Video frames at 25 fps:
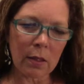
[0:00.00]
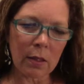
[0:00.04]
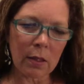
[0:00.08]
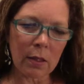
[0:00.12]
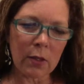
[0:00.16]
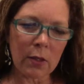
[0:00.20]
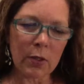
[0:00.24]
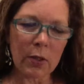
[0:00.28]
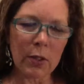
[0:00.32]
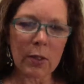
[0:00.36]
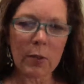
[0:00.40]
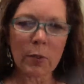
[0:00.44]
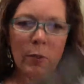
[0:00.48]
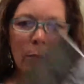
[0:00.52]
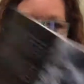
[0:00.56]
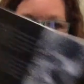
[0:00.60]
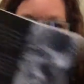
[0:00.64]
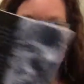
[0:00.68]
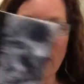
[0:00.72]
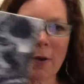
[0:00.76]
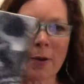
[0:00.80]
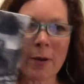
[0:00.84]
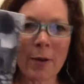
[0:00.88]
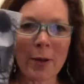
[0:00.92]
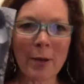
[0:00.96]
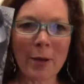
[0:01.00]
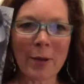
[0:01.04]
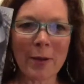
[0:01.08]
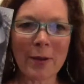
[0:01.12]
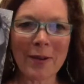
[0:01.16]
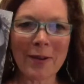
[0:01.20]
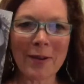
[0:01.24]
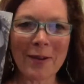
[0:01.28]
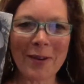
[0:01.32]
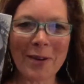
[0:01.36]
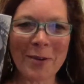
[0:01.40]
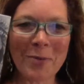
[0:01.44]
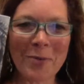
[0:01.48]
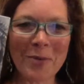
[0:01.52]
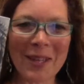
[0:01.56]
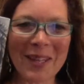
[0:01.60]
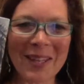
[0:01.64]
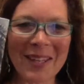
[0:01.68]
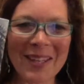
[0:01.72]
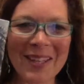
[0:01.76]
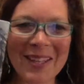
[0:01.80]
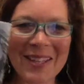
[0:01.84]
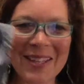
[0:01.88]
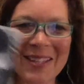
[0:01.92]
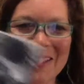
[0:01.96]
She's working on a
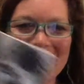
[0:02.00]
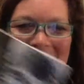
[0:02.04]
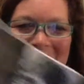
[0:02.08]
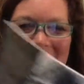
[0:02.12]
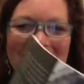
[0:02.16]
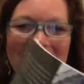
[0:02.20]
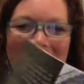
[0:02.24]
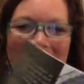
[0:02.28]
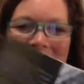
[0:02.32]
blanket.